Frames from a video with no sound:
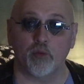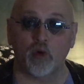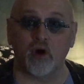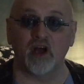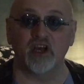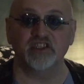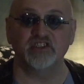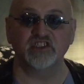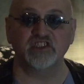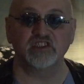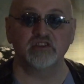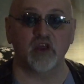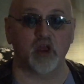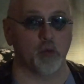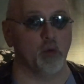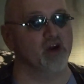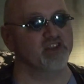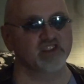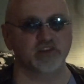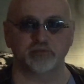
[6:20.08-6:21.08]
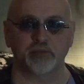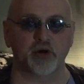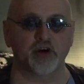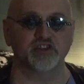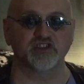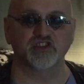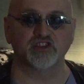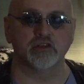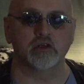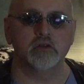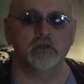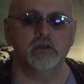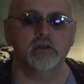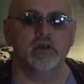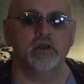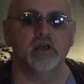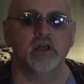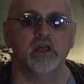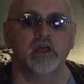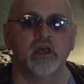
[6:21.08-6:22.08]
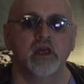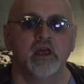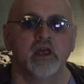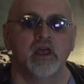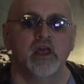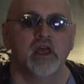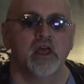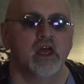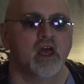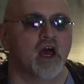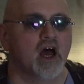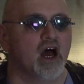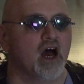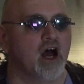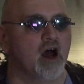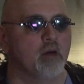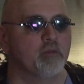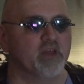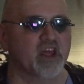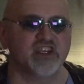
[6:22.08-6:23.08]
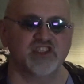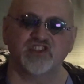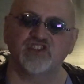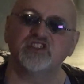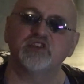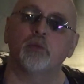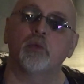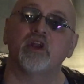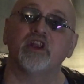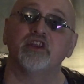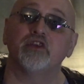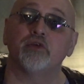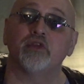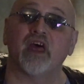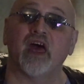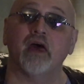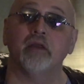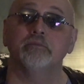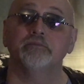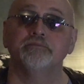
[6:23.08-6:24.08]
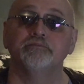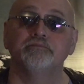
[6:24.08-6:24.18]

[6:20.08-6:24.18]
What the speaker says: wasn't personal. They just didn't want to do that.